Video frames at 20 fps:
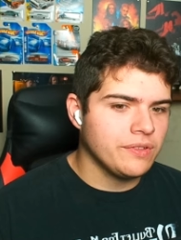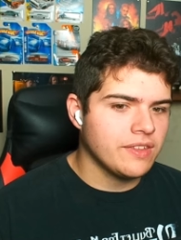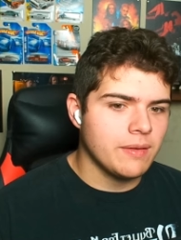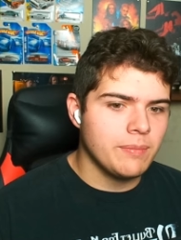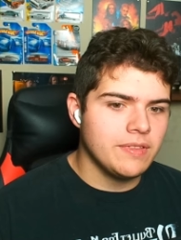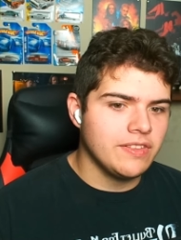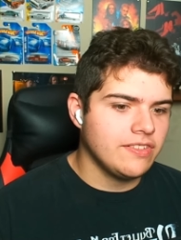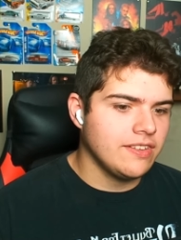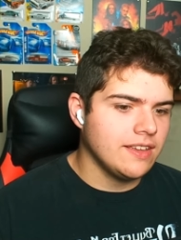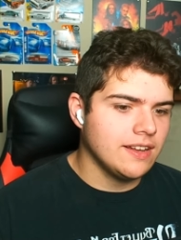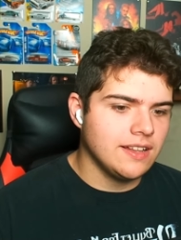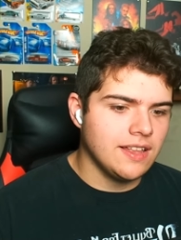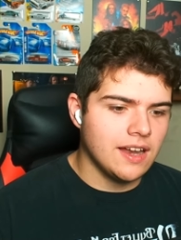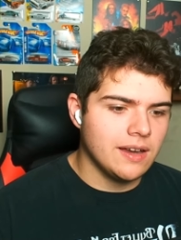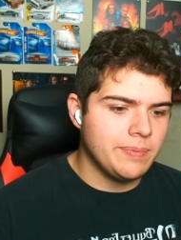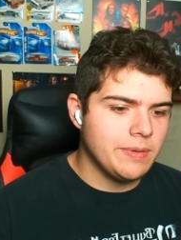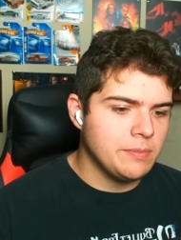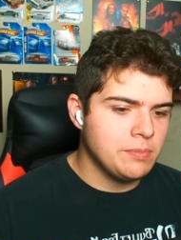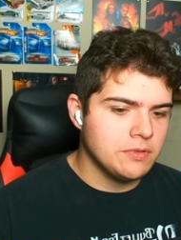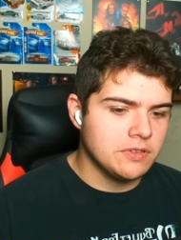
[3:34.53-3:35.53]
I've been seeing a lot
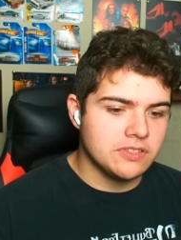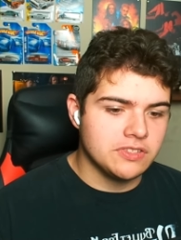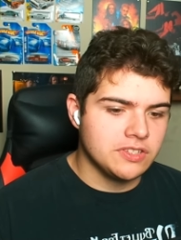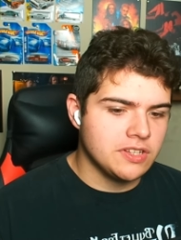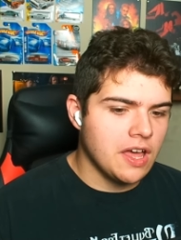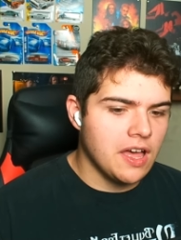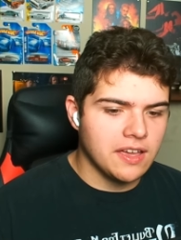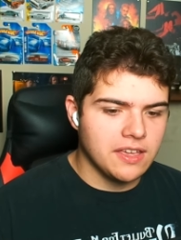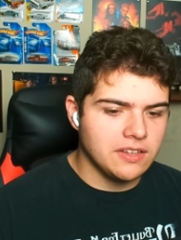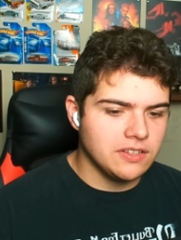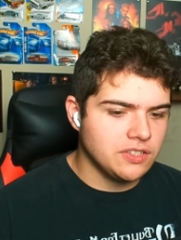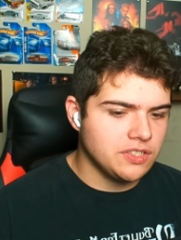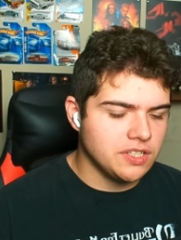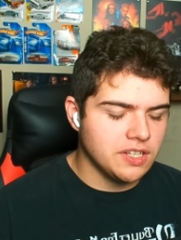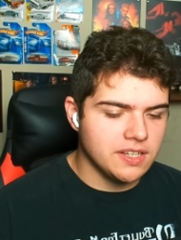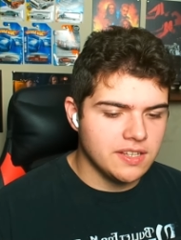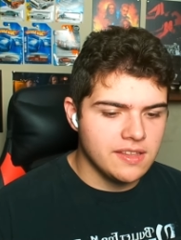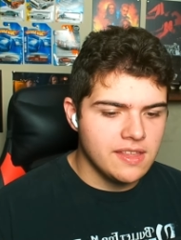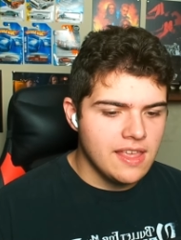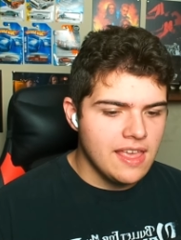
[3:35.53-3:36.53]
of people just talking
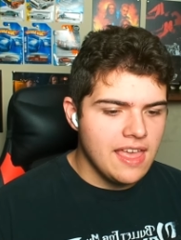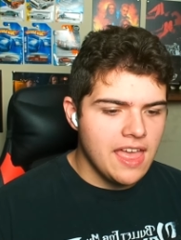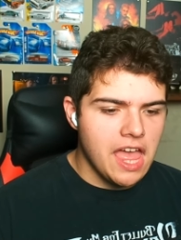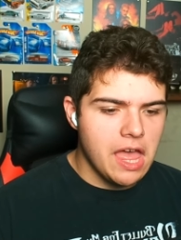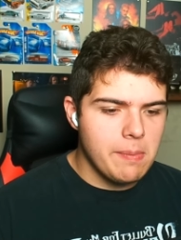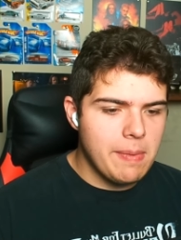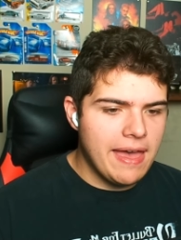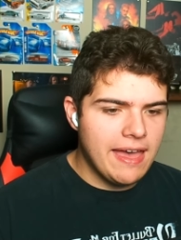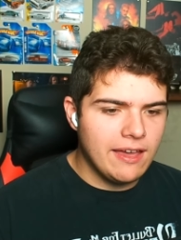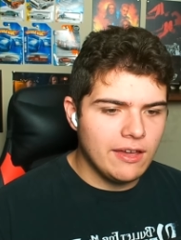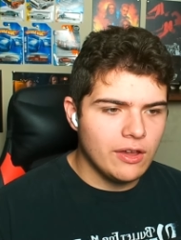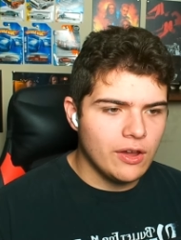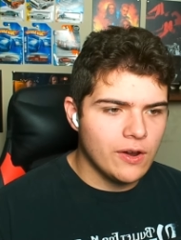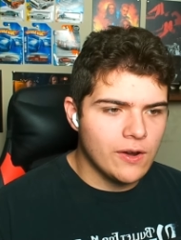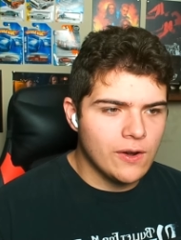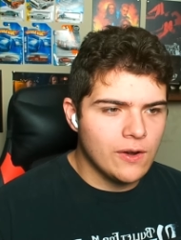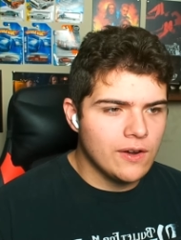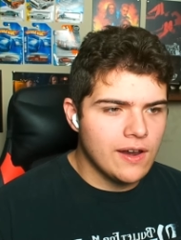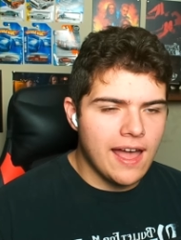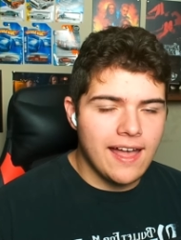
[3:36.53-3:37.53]
shit about
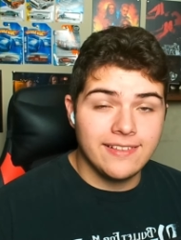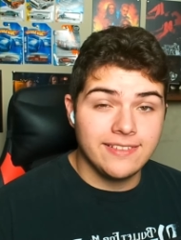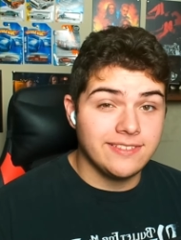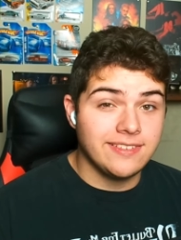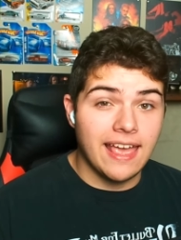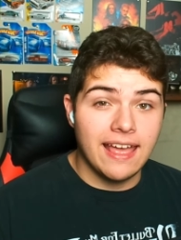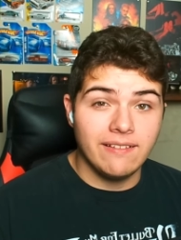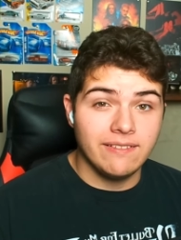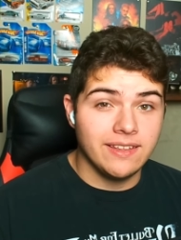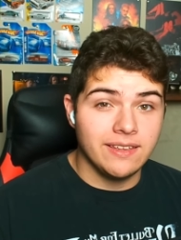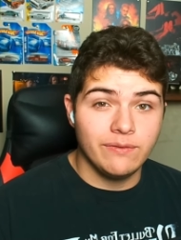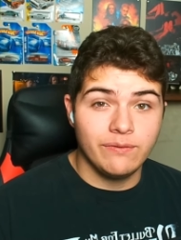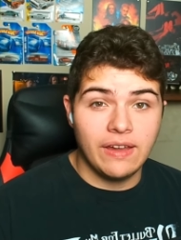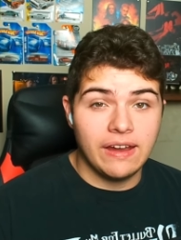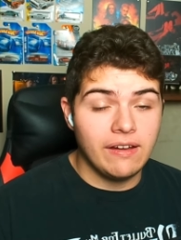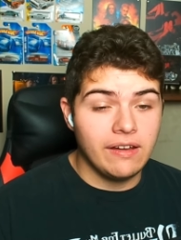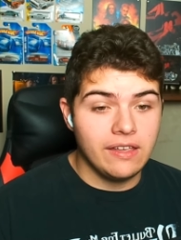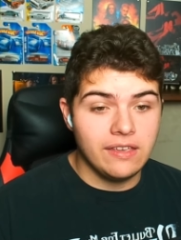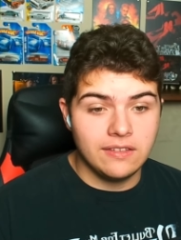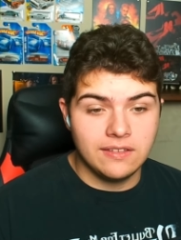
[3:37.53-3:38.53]
her not sounding
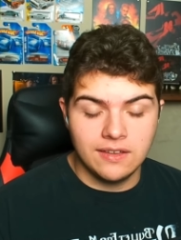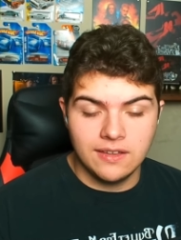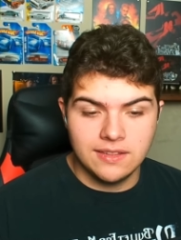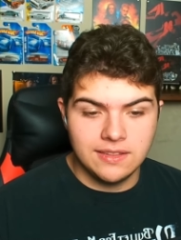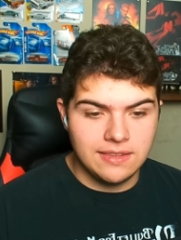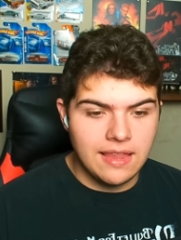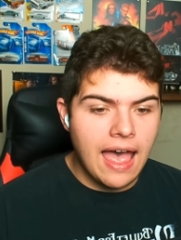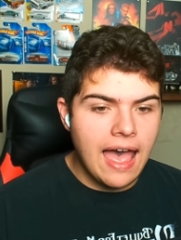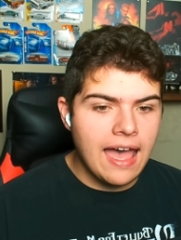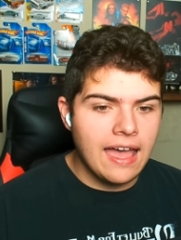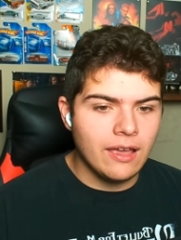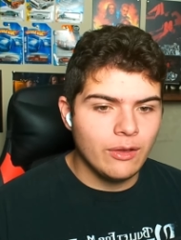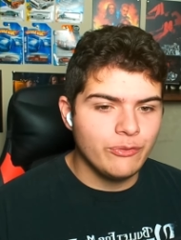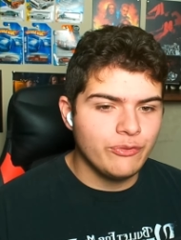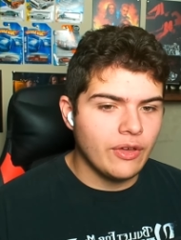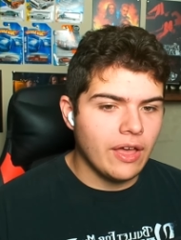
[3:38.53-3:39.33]
very good live.